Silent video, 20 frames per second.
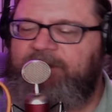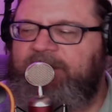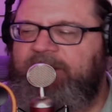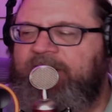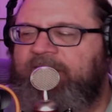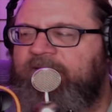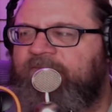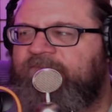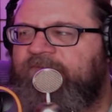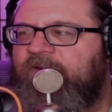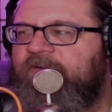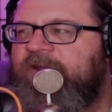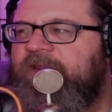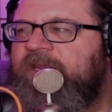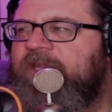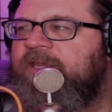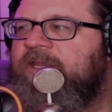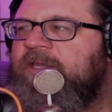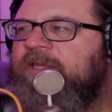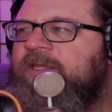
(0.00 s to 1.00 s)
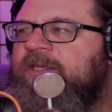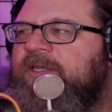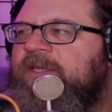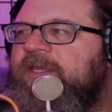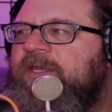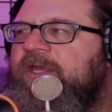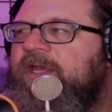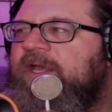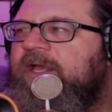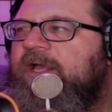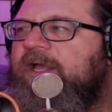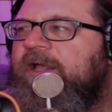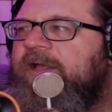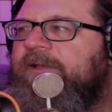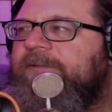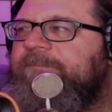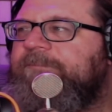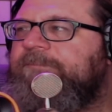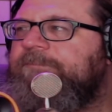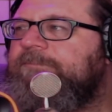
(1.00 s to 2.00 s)
in a very,
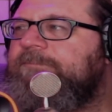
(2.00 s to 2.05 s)
I